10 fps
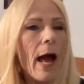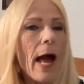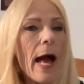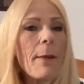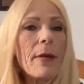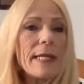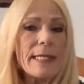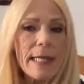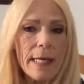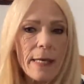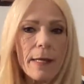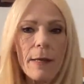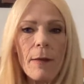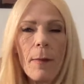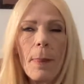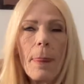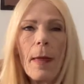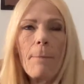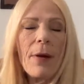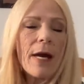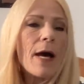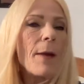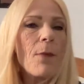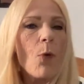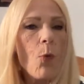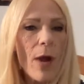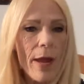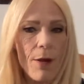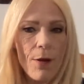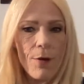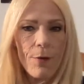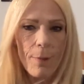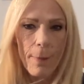I'm going to say become aware.